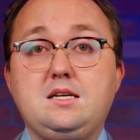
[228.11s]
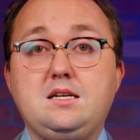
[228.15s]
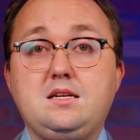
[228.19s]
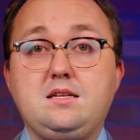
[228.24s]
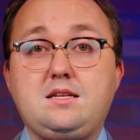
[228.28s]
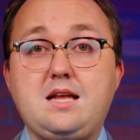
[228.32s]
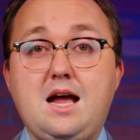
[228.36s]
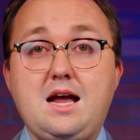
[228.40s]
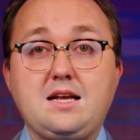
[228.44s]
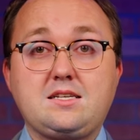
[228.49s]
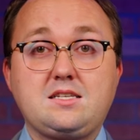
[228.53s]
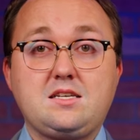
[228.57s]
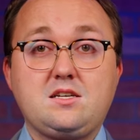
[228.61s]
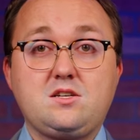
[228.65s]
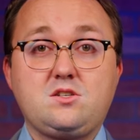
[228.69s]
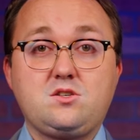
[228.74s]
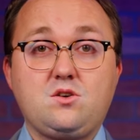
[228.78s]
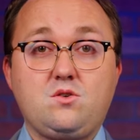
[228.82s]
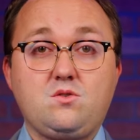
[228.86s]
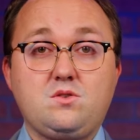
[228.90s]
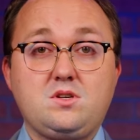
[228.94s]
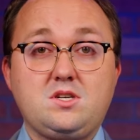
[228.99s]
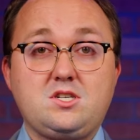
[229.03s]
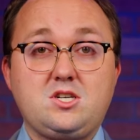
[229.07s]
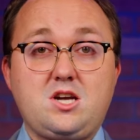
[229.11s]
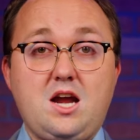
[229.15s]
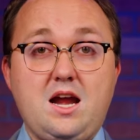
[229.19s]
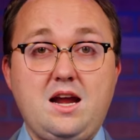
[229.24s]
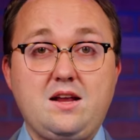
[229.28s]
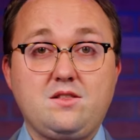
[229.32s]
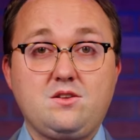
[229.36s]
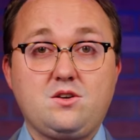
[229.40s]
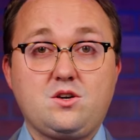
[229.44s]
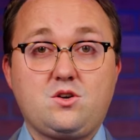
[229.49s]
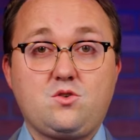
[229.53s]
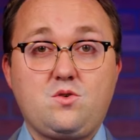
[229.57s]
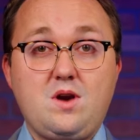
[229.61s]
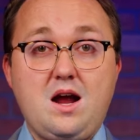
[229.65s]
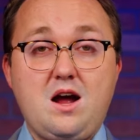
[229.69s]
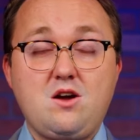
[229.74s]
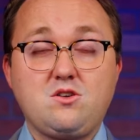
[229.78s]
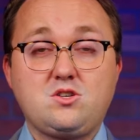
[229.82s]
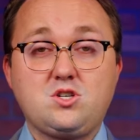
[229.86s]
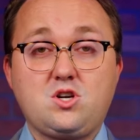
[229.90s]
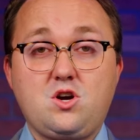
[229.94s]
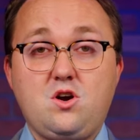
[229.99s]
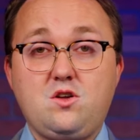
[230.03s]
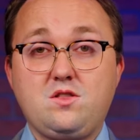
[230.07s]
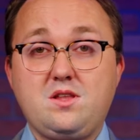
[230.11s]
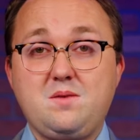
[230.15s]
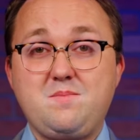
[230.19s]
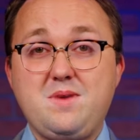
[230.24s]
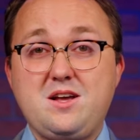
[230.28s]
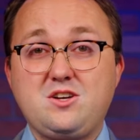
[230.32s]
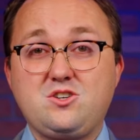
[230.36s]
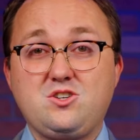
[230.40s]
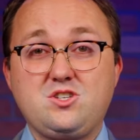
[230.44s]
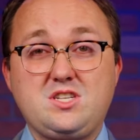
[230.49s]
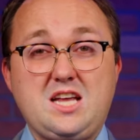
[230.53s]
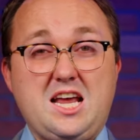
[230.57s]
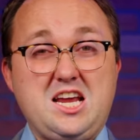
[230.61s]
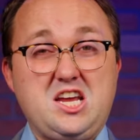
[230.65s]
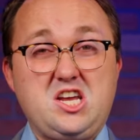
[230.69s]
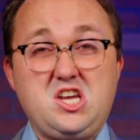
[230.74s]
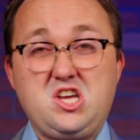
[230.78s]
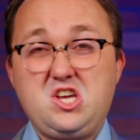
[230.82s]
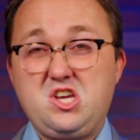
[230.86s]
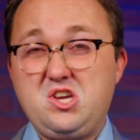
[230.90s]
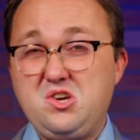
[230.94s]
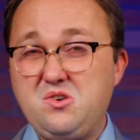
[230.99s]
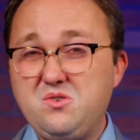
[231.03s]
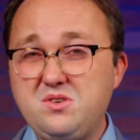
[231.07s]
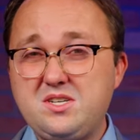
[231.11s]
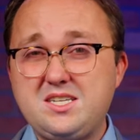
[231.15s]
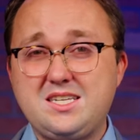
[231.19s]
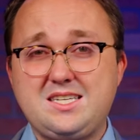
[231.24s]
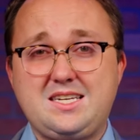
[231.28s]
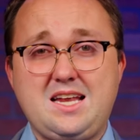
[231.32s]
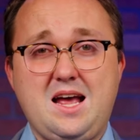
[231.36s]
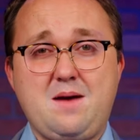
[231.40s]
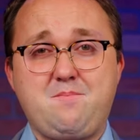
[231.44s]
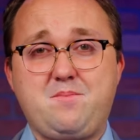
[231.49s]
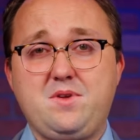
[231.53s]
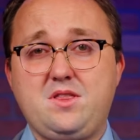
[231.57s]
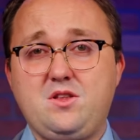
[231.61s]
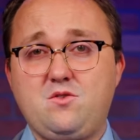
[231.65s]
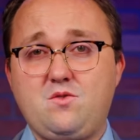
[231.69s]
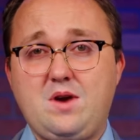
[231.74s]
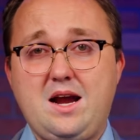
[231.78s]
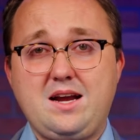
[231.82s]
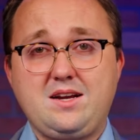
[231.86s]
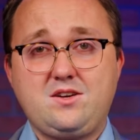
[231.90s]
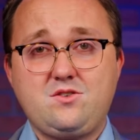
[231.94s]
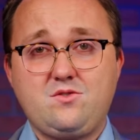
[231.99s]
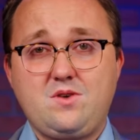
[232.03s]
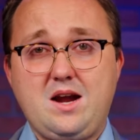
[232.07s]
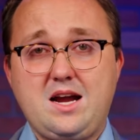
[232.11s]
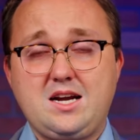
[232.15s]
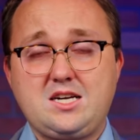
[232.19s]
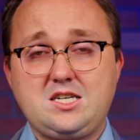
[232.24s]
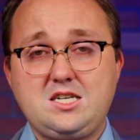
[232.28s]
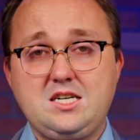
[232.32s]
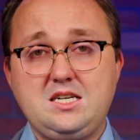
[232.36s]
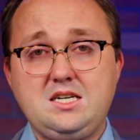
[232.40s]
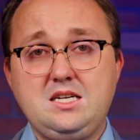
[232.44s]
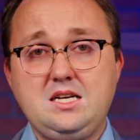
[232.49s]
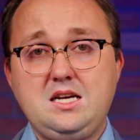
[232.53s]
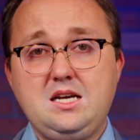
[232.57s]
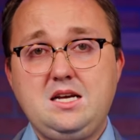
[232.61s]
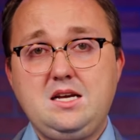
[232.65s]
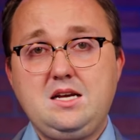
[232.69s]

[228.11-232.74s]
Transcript: The tax consultant Chandler Crouch called the measures a huge step in the right direction.